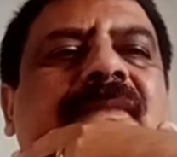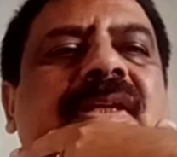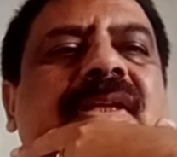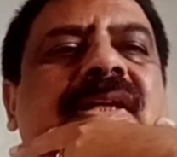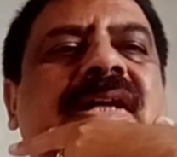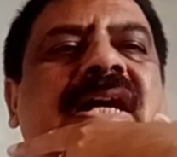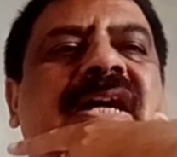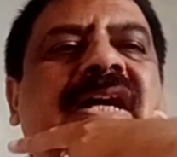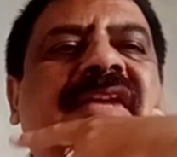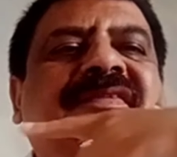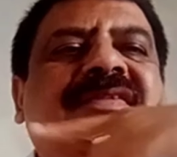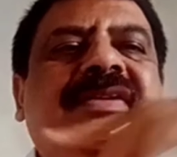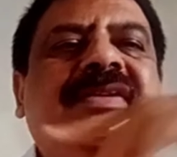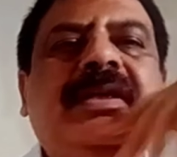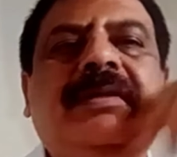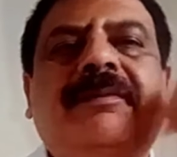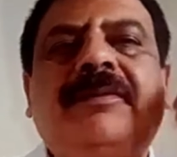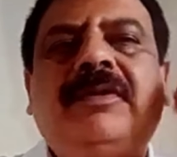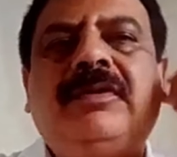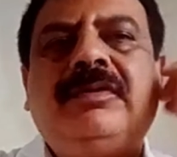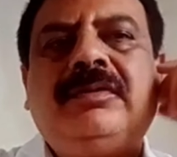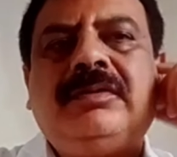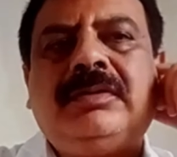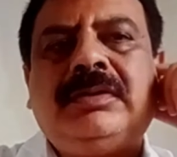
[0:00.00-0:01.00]

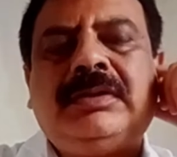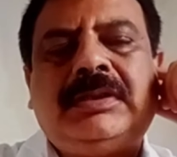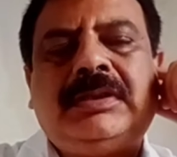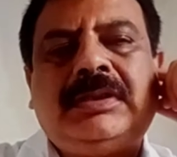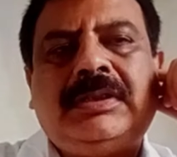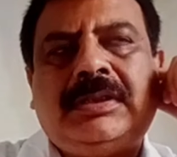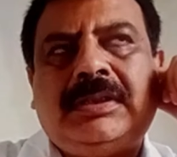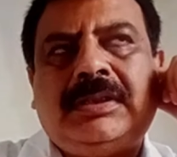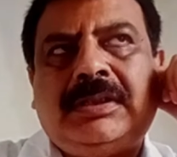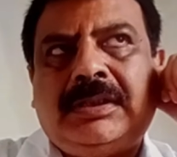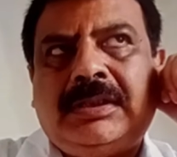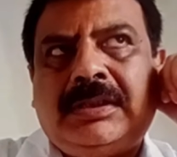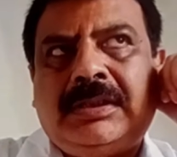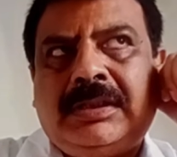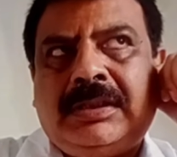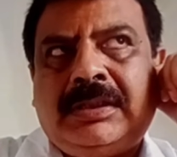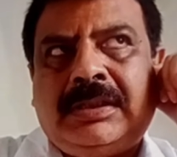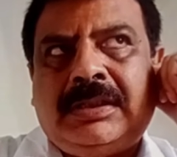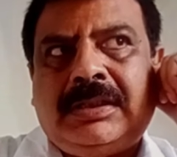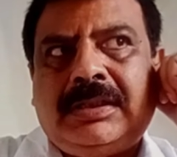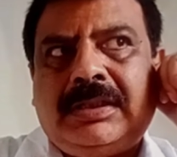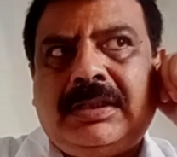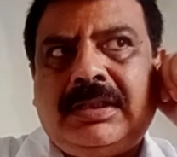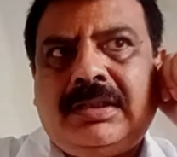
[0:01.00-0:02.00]
RVW.
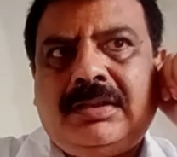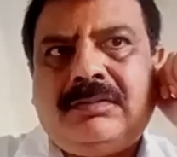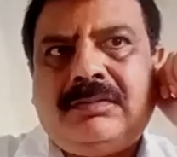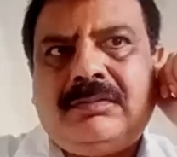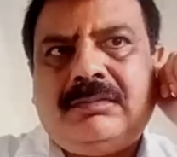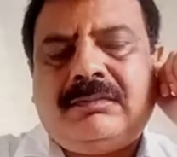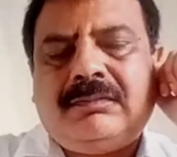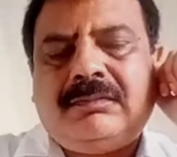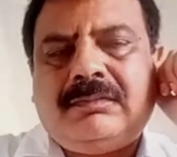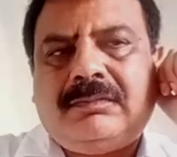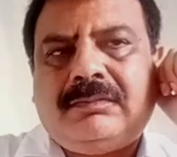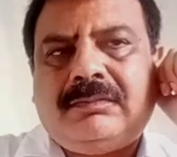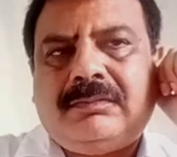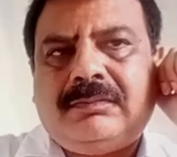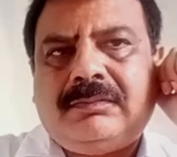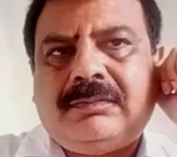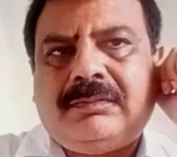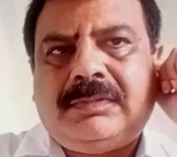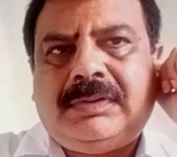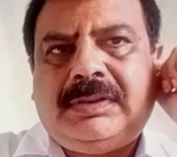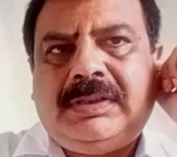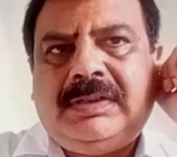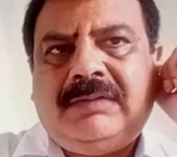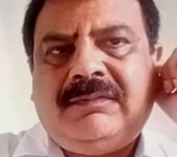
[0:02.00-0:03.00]
Now,
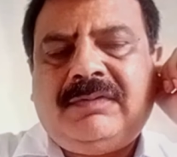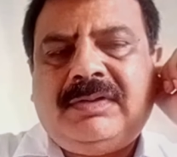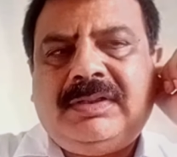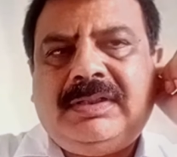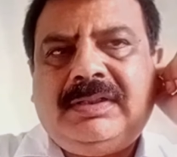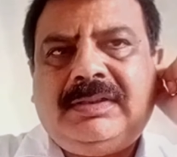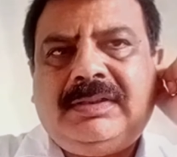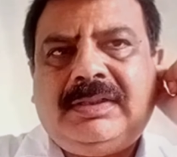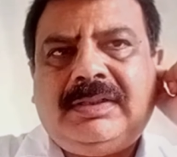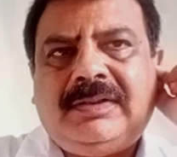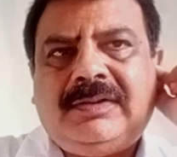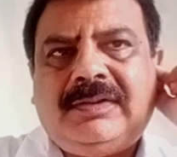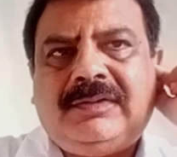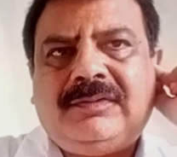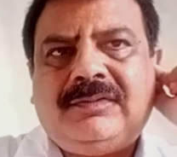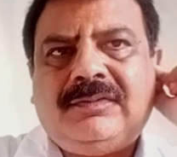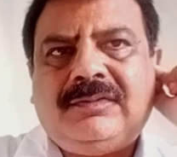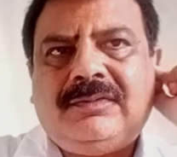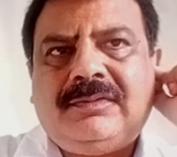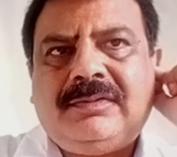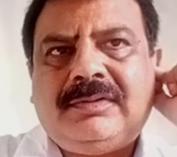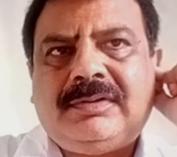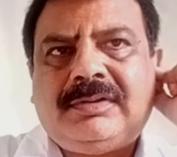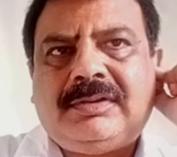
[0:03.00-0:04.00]
see what is the
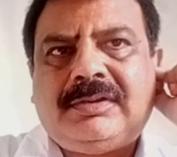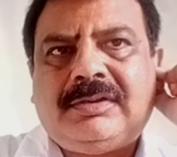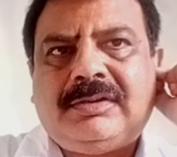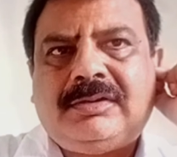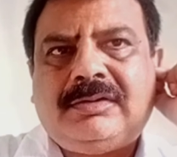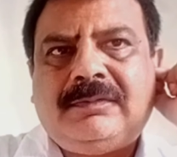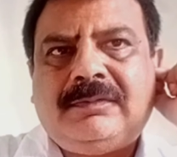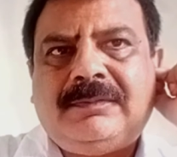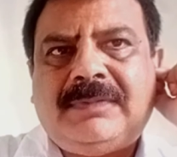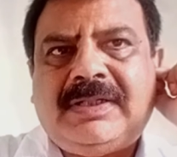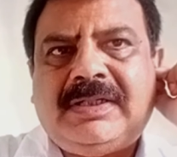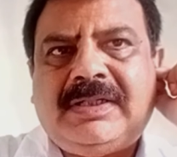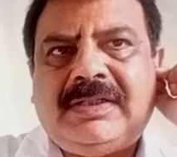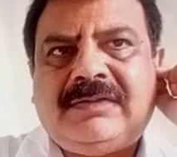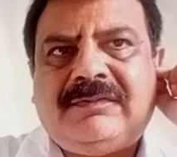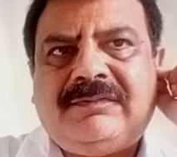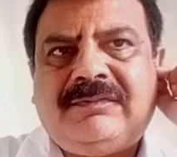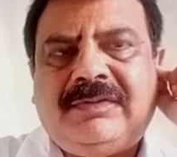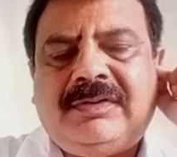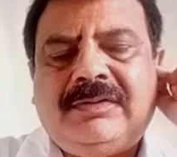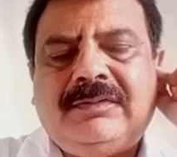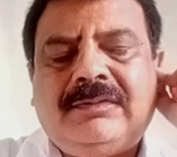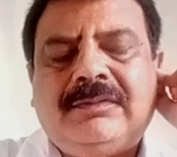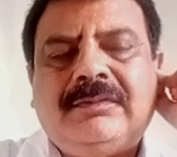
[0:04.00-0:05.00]
resource based
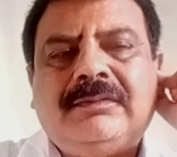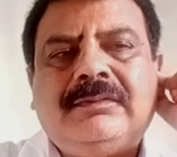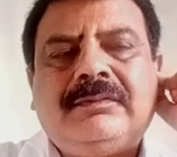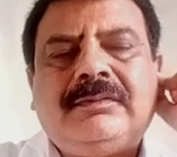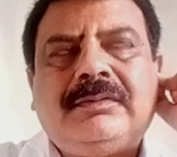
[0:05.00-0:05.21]
view?